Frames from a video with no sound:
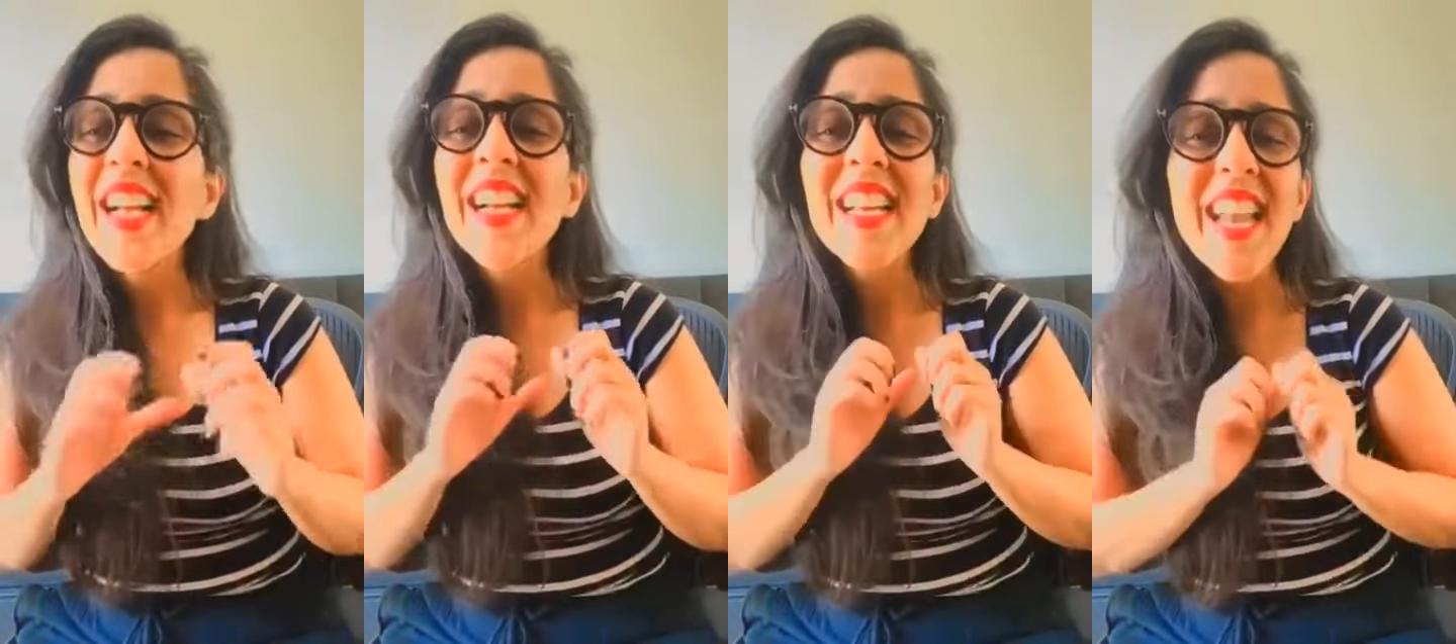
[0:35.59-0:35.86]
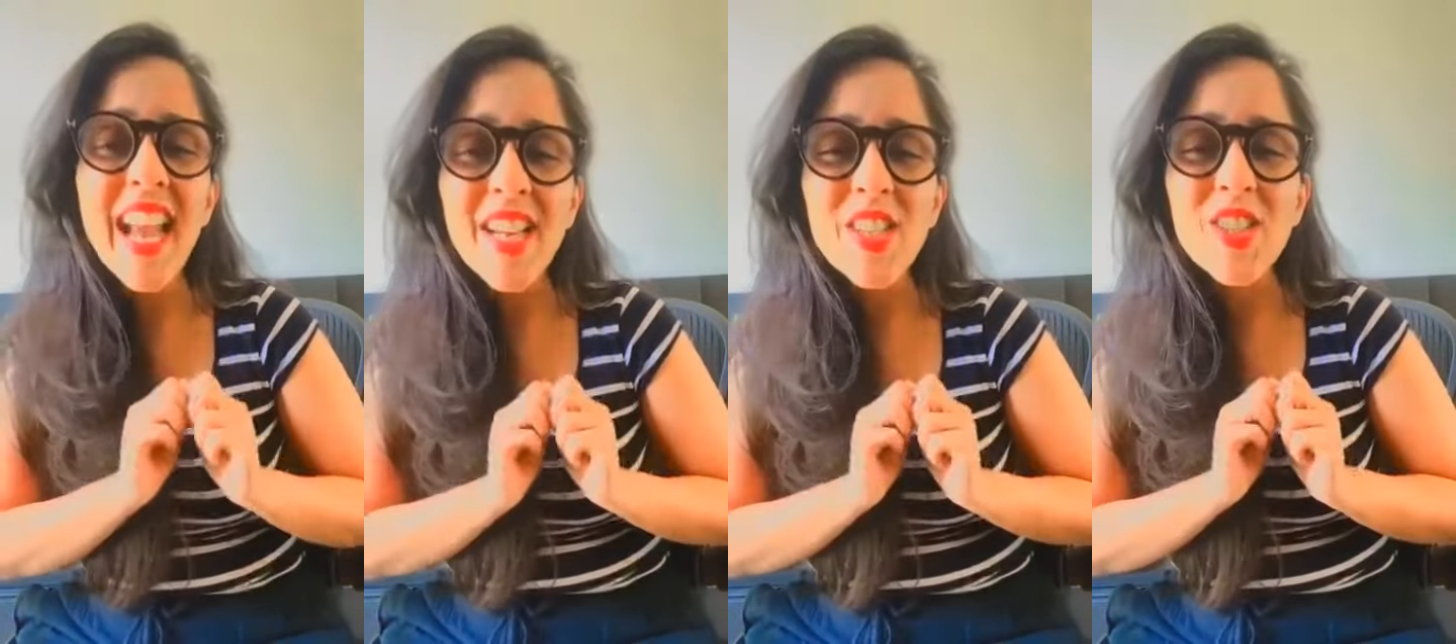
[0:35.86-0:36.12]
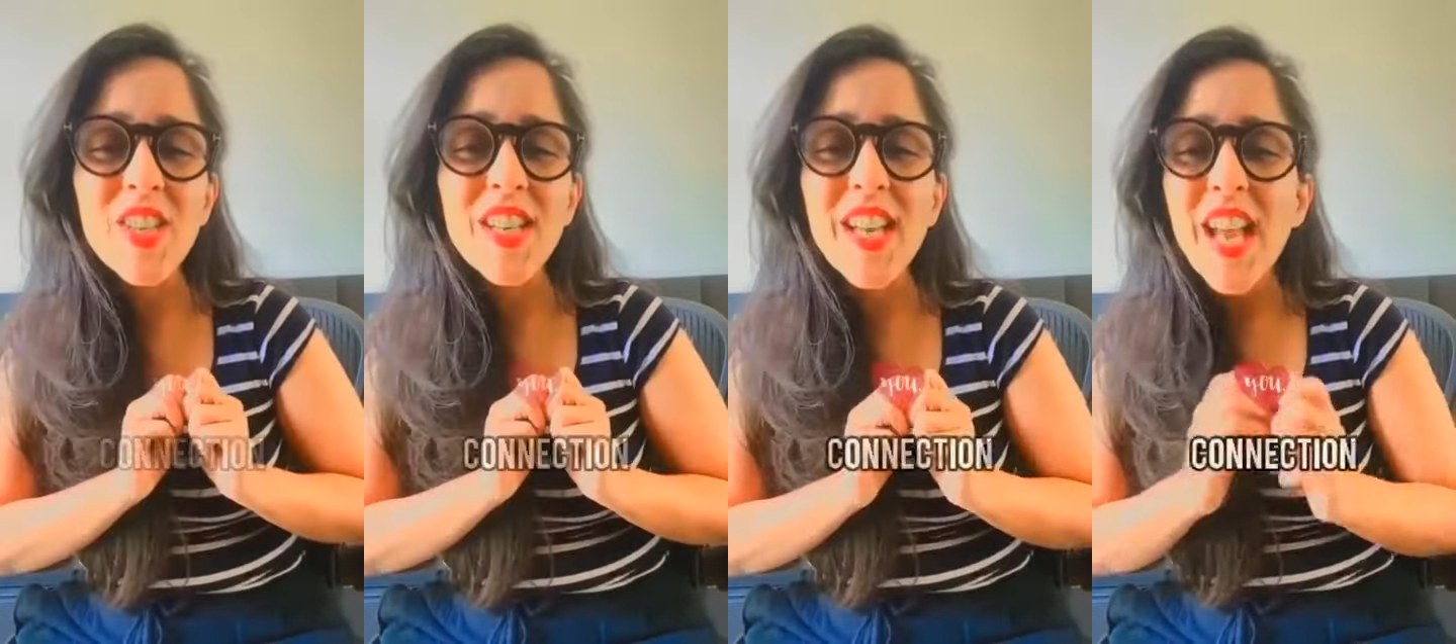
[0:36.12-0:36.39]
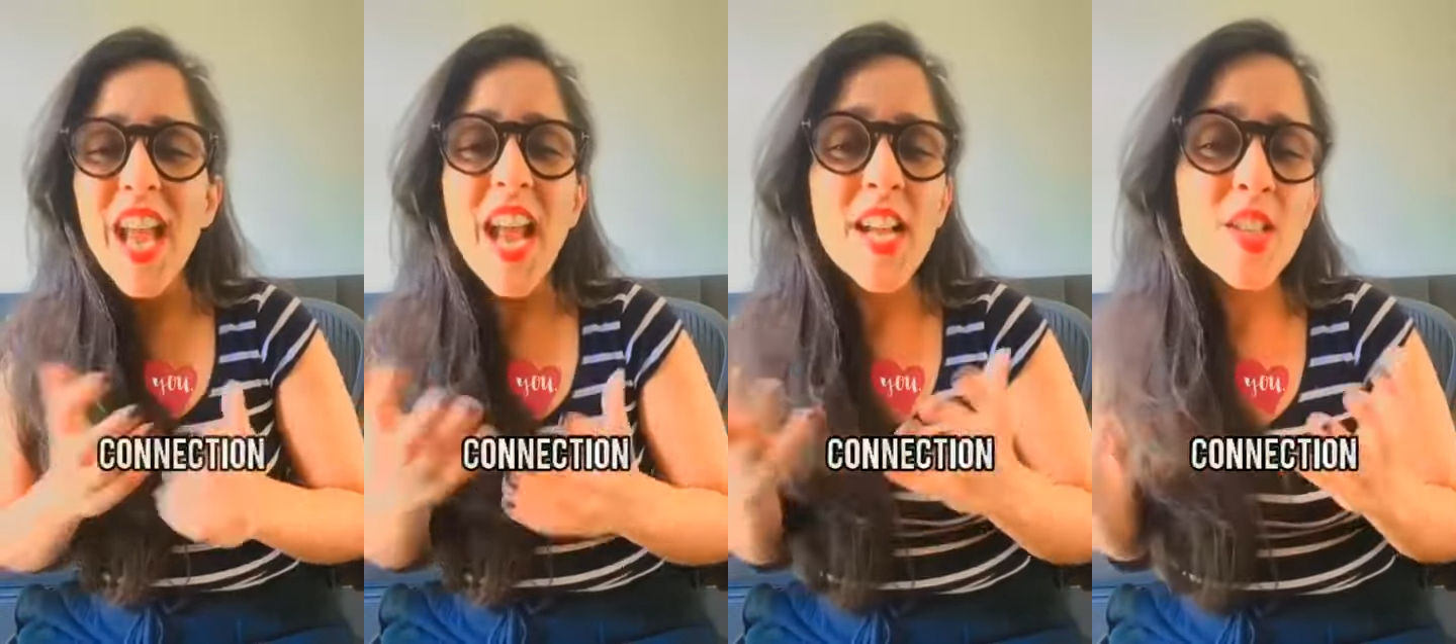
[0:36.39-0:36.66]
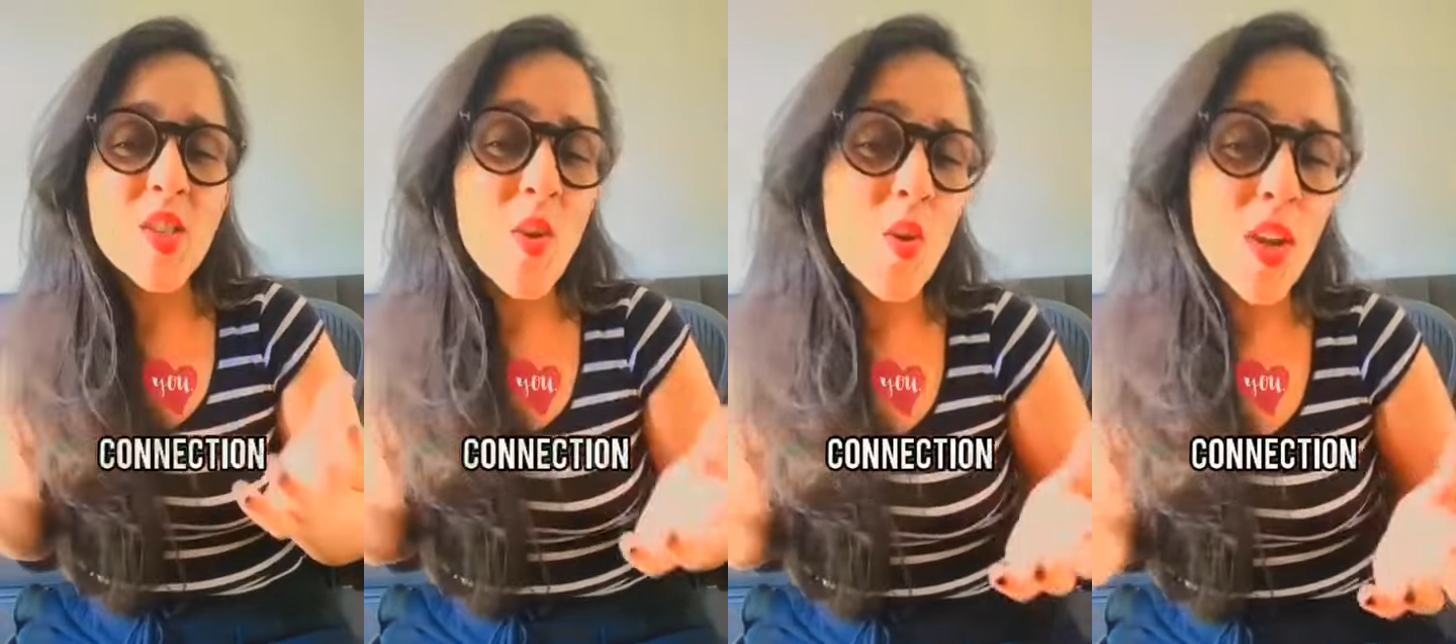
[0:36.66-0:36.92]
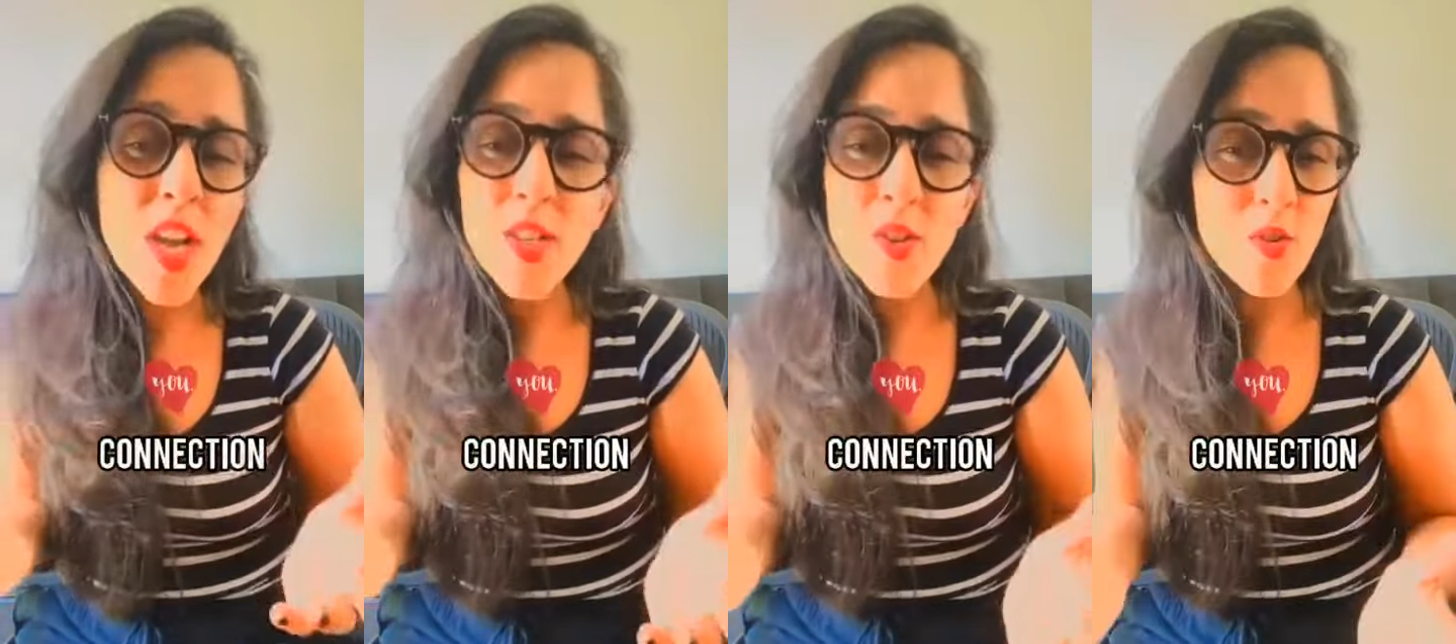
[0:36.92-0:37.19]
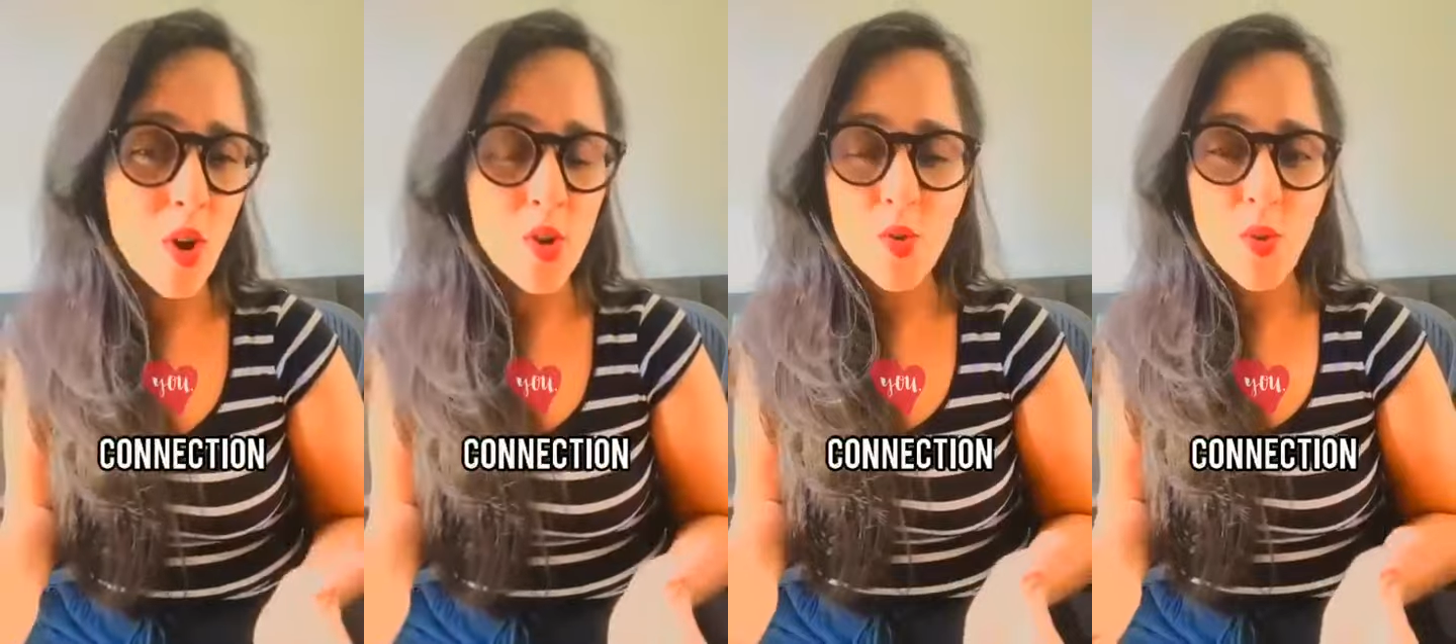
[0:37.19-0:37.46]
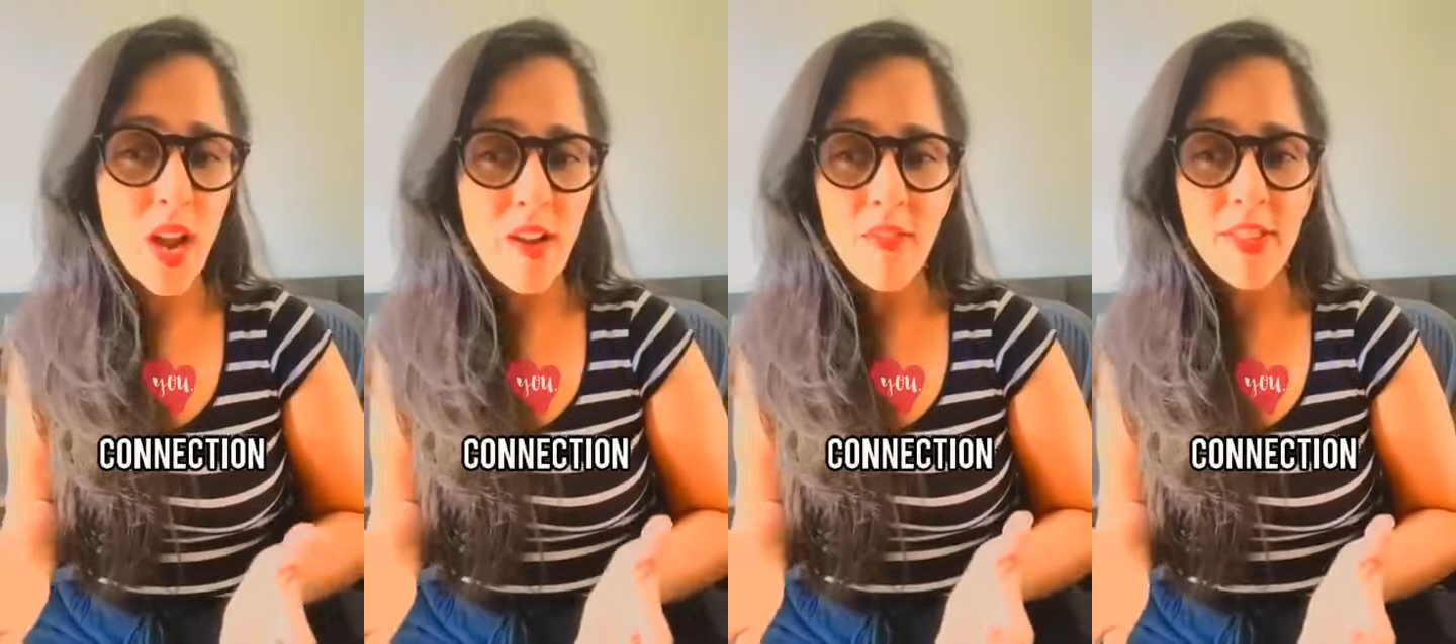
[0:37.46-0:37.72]
Connection. It's okay to not
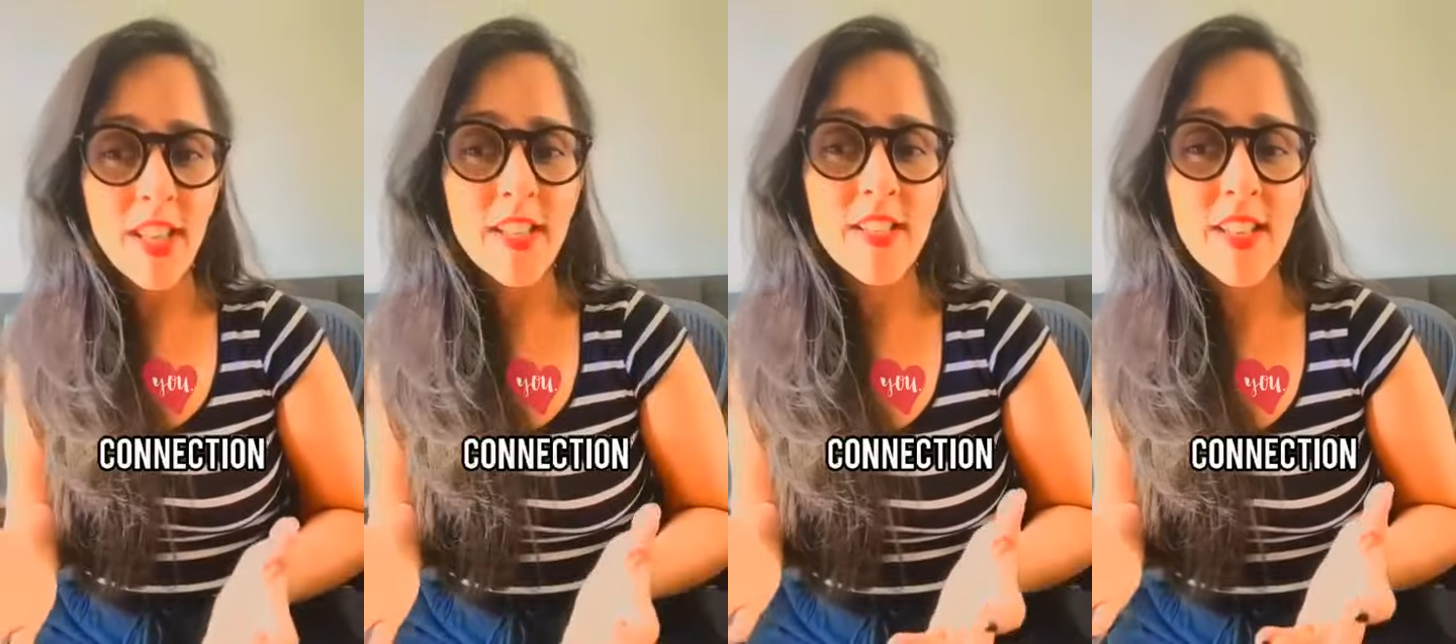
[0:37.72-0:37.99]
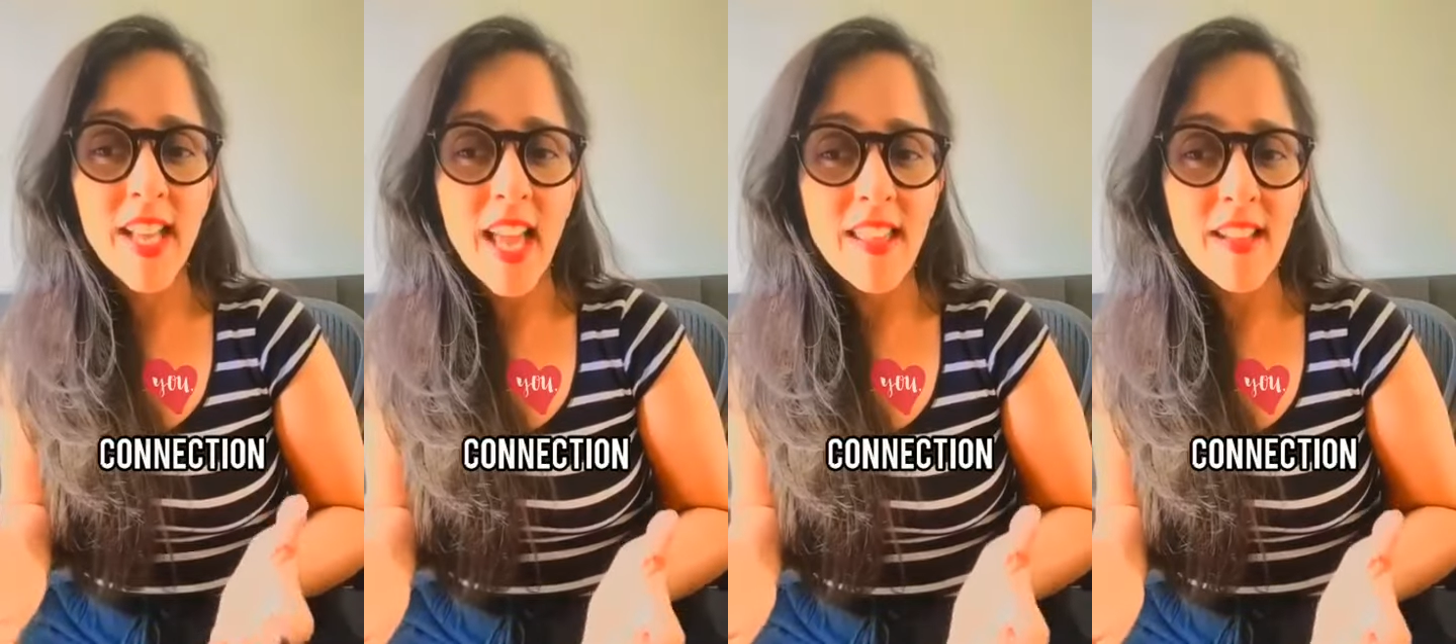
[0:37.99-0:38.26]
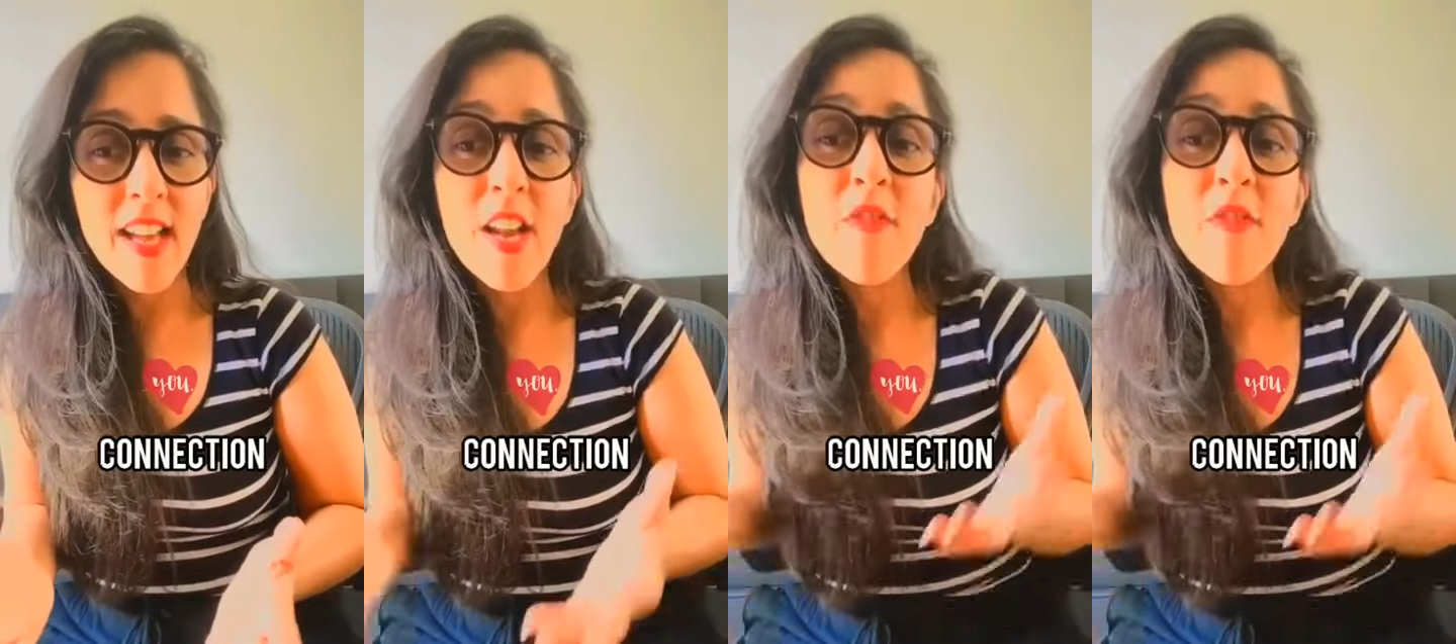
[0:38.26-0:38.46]
do everything together.